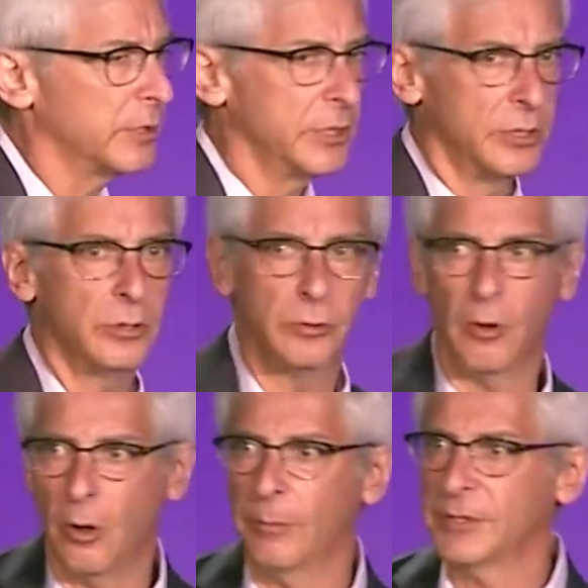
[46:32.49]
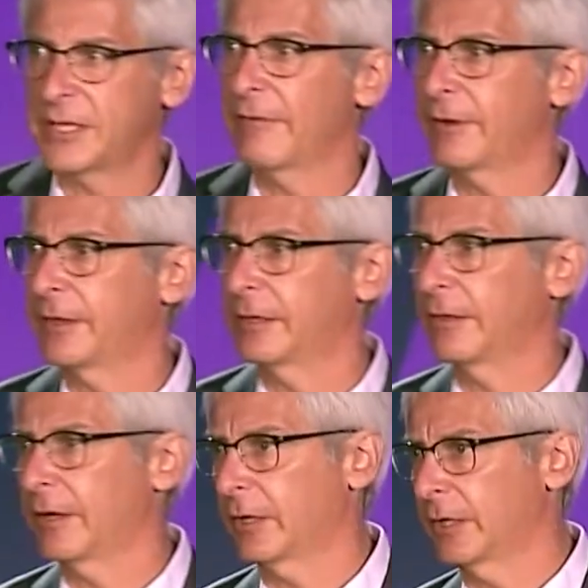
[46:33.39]
to do almost everything
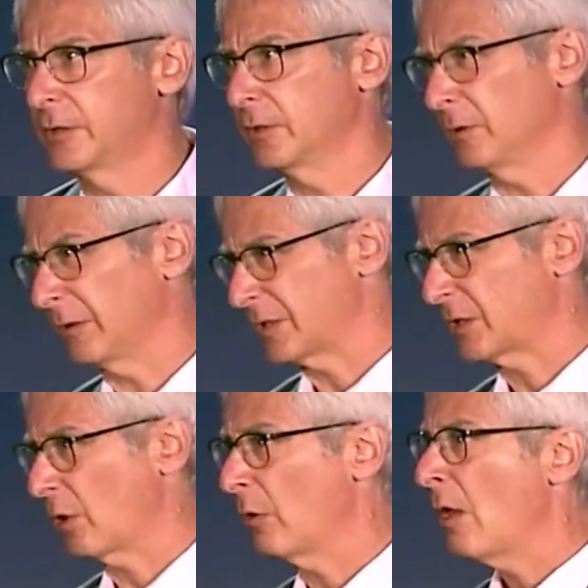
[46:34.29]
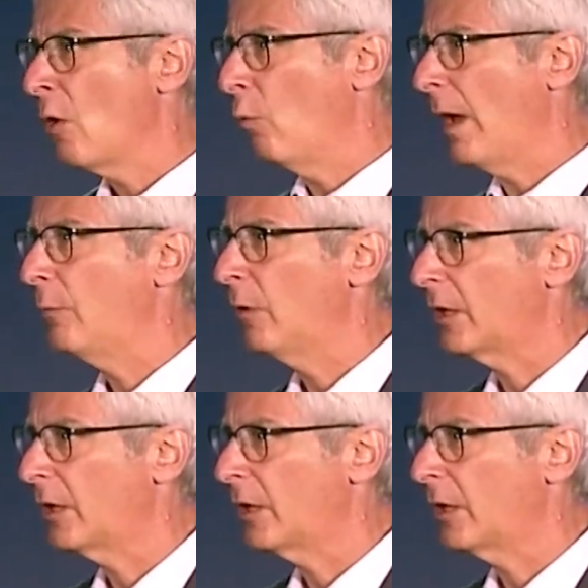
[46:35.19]
that they're going to do. And so when we're